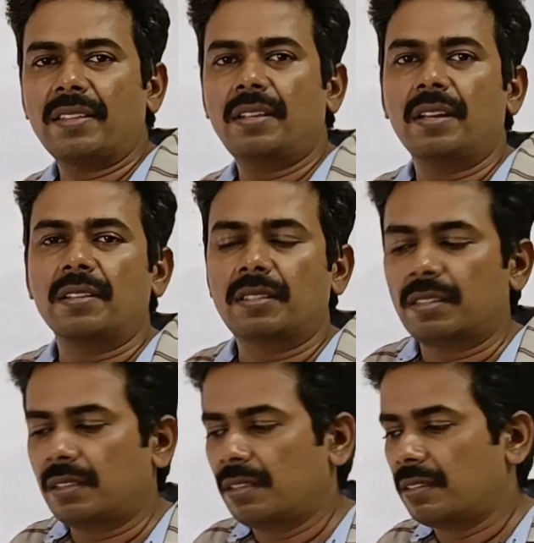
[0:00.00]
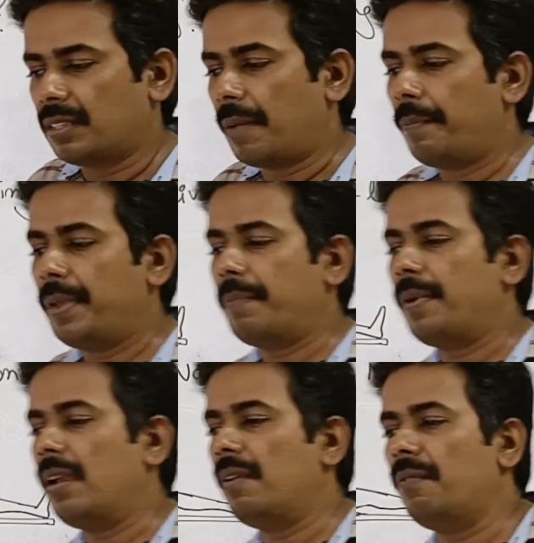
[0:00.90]
accidents, some
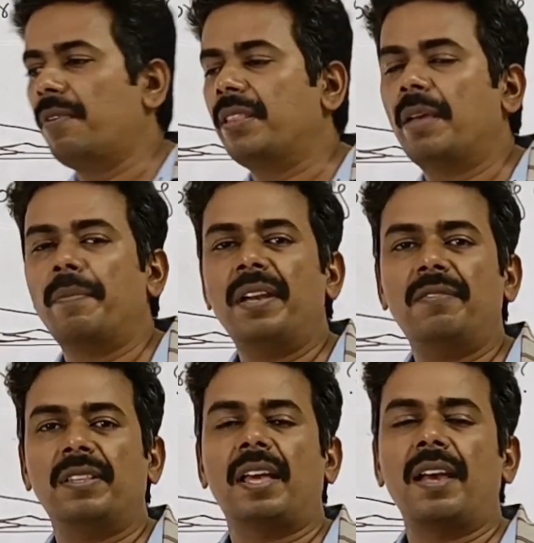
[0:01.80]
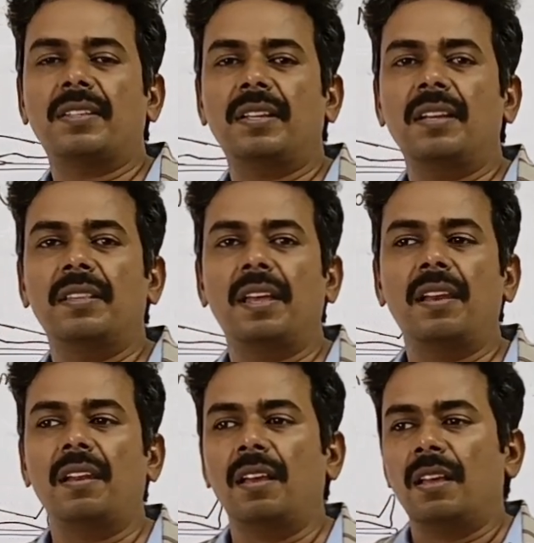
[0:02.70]
people, when they meet with accident,
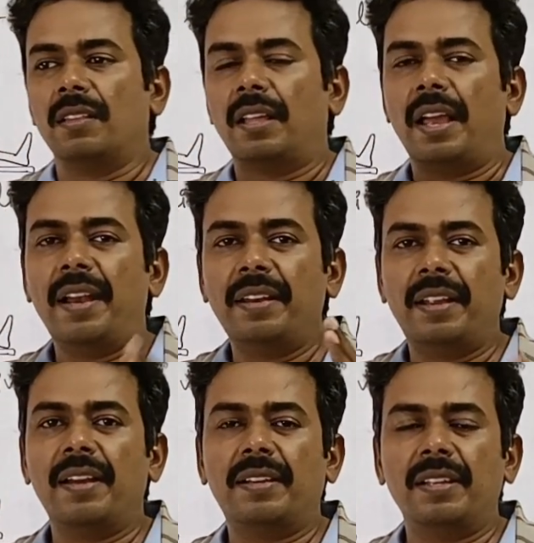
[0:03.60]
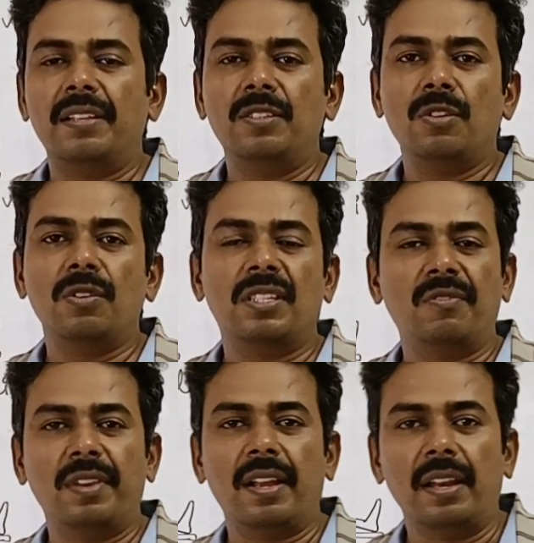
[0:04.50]
then the head get injured
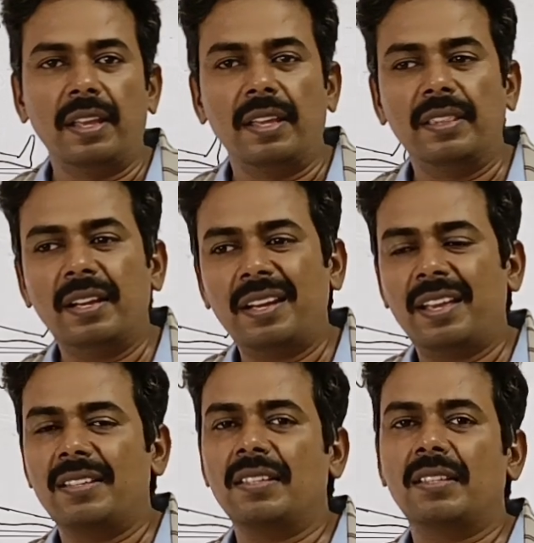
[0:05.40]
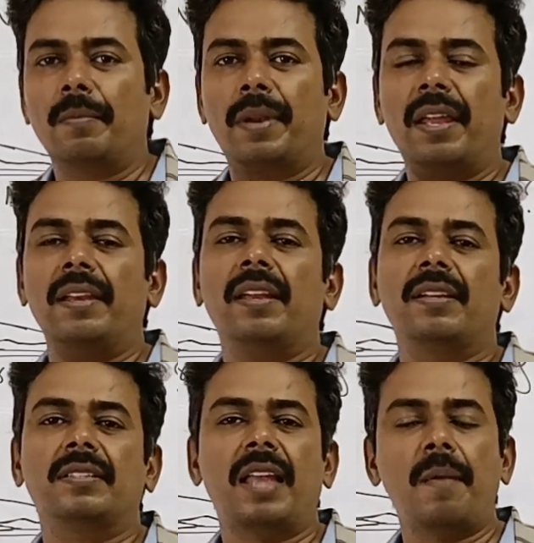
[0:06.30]
severely. In that cases, the brain
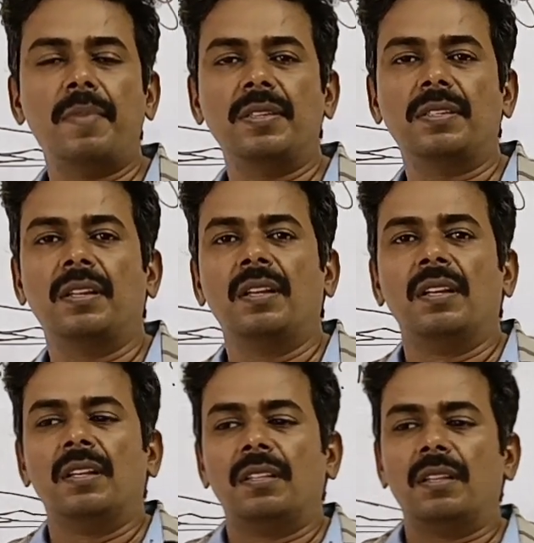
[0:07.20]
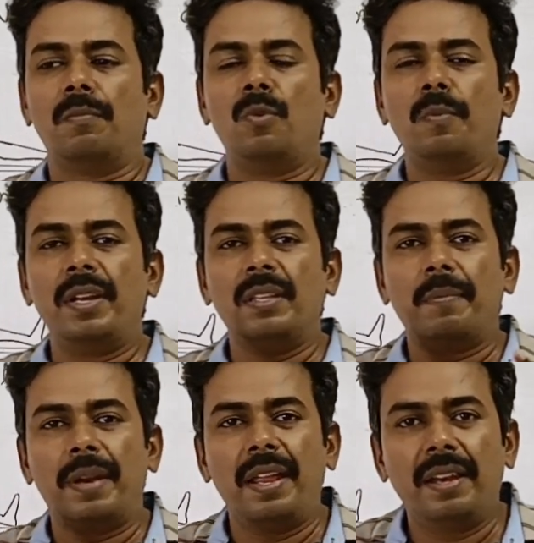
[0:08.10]
gets damaged. The moment
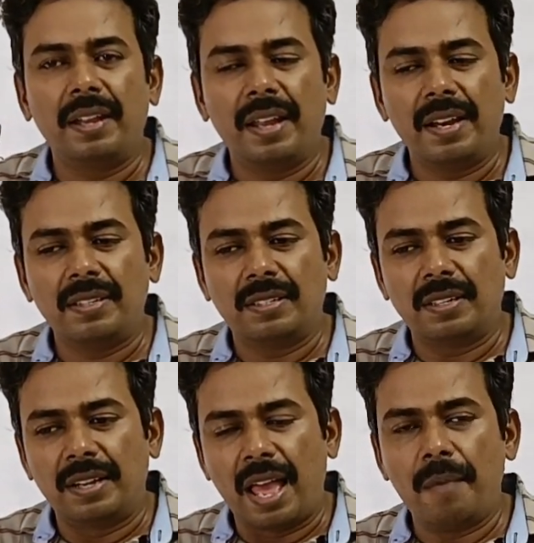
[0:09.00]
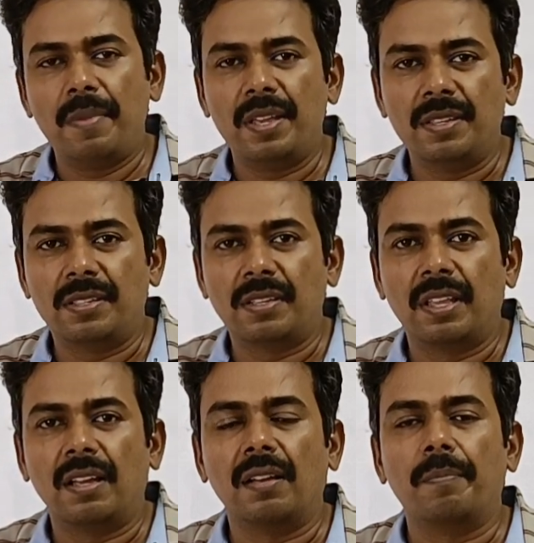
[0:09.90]
the brain gets
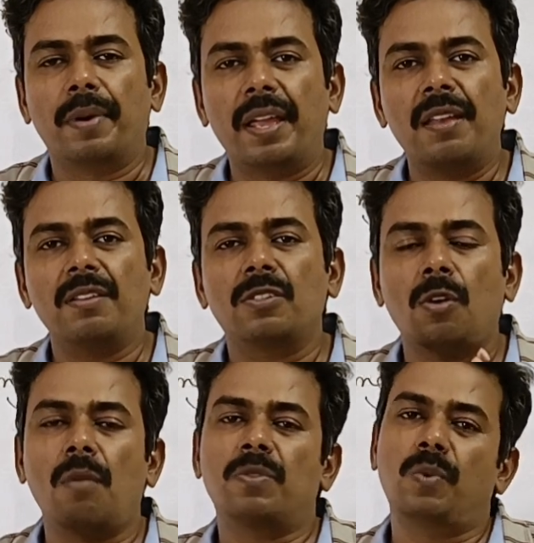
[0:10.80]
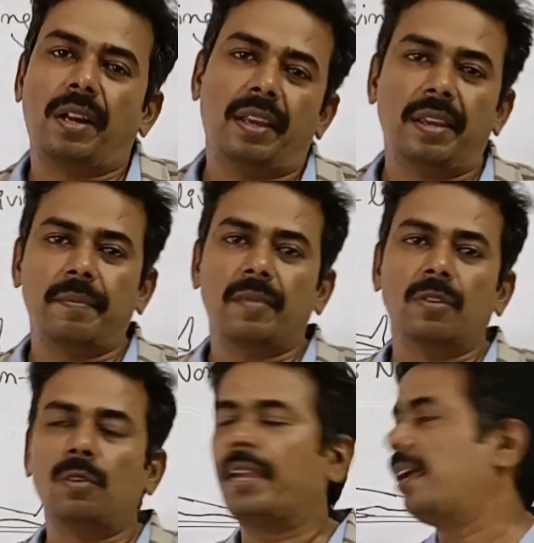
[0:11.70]
damaged, the brain stops working.
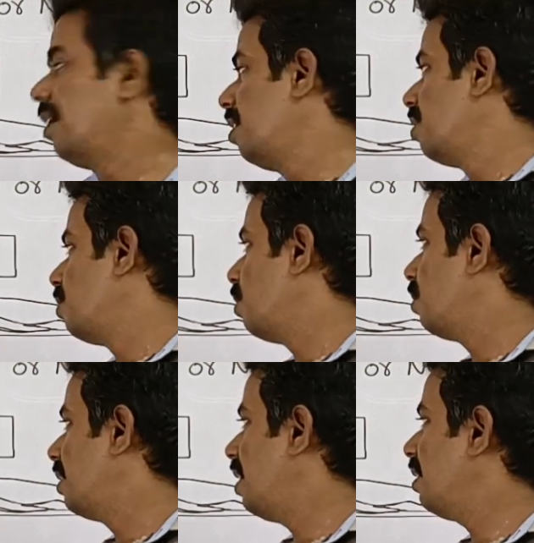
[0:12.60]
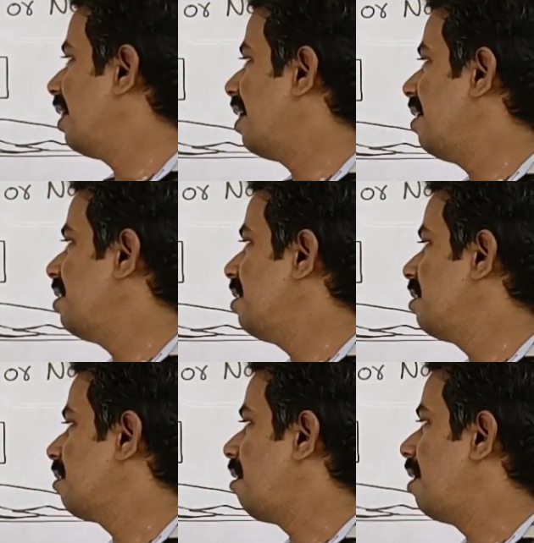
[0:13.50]
Okay, so then the condition
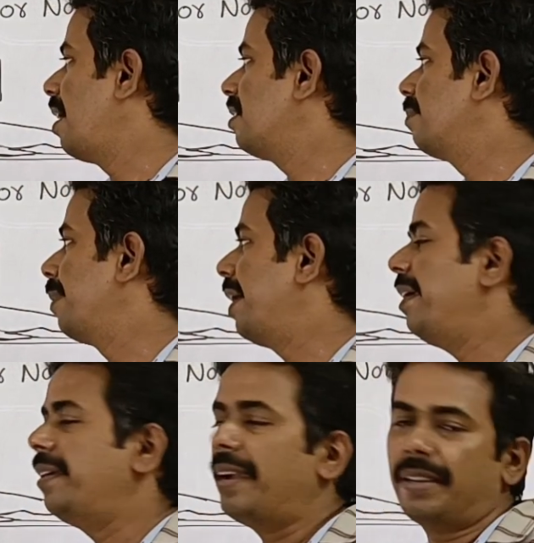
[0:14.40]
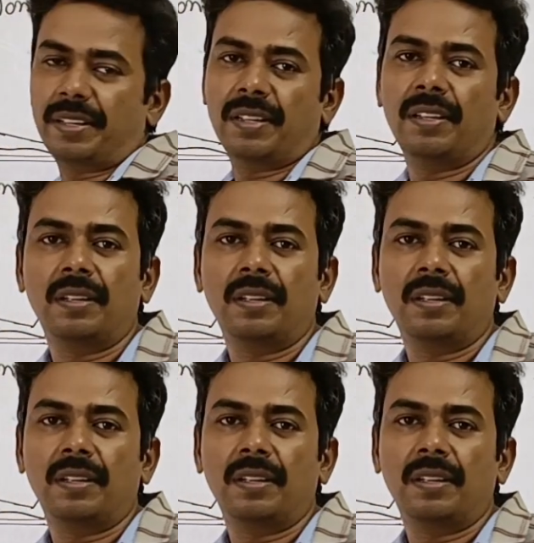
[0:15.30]
is called as brain dead.